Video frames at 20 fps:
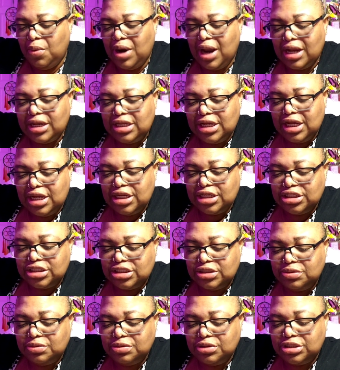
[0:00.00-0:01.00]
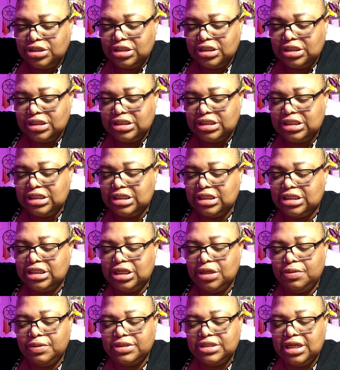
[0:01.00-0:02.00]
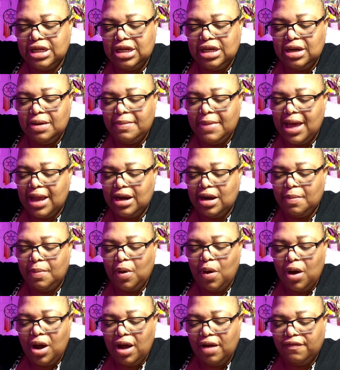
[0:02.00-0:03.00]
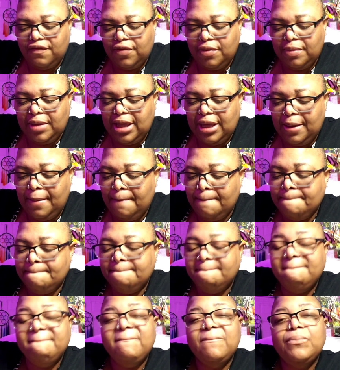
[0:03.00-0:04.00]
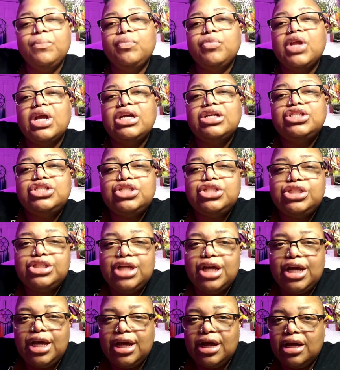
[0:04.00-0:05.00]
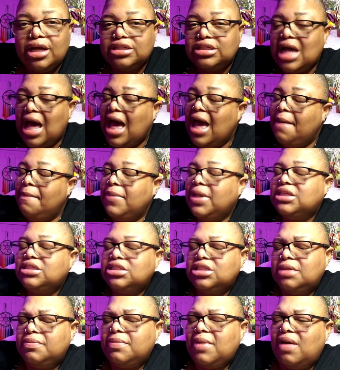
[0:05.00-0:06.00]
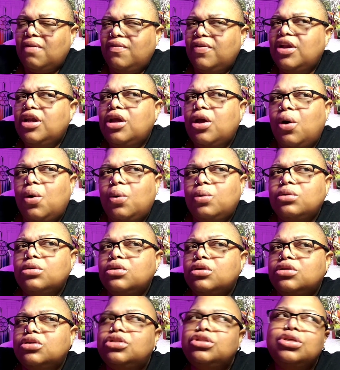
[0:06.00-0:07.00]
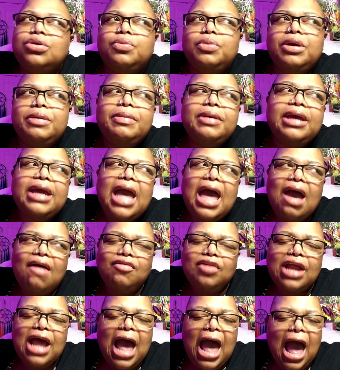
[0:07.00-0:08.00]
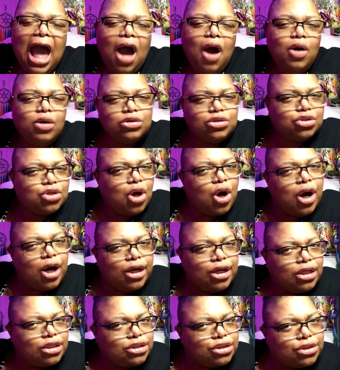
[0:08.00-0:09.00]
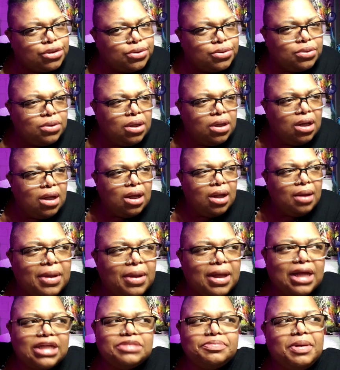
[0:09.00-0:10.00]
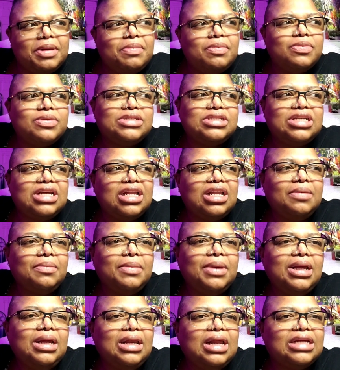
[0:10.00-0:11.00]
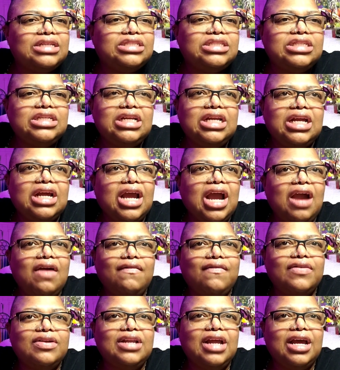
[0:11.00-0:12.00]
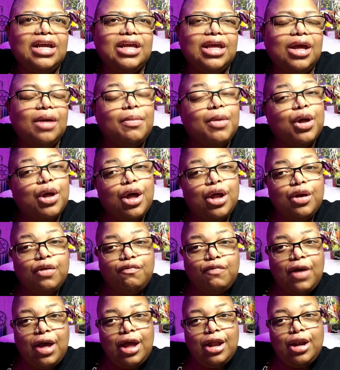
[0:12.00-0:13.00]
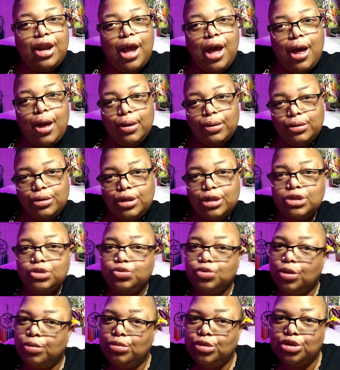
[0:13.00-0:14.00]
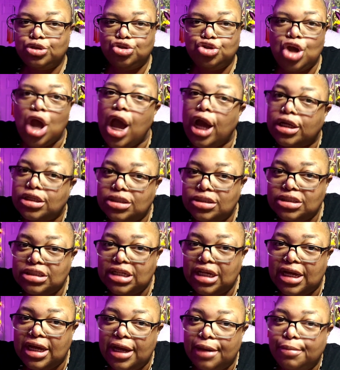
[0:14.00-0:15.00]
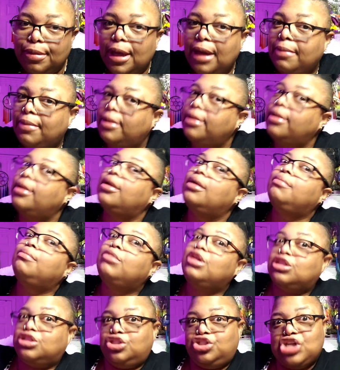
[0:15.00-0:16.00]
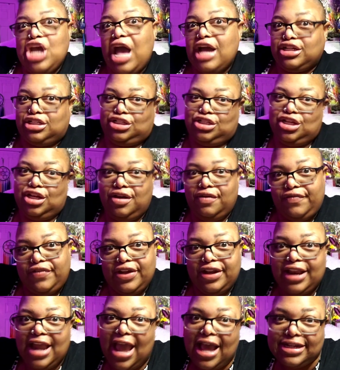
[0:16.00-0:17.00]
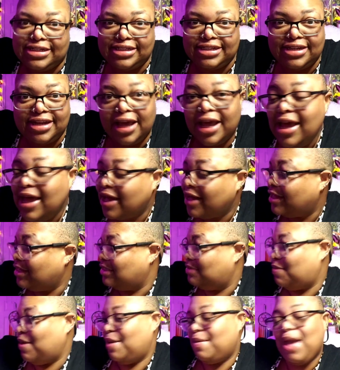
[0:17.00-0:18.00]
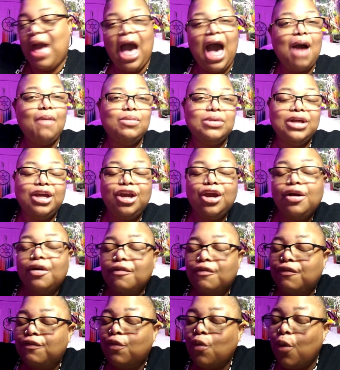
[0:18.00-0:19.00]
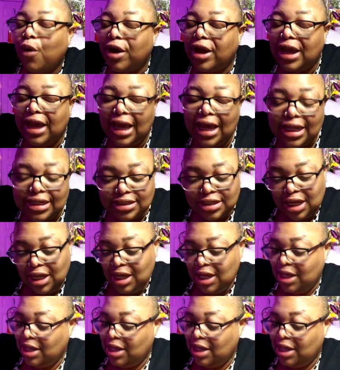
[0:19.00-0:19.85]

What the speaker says: When I tell you she was hitting them at the park for me, she said, because I had mentioned in my video, should we be having an eye on Zaria too? Because people was telling me that she didn't care for Danielle, but come to find out, this was Miss Jackson said, baby. Miss Jackson, if you're nasty, because baby, I'm here for it.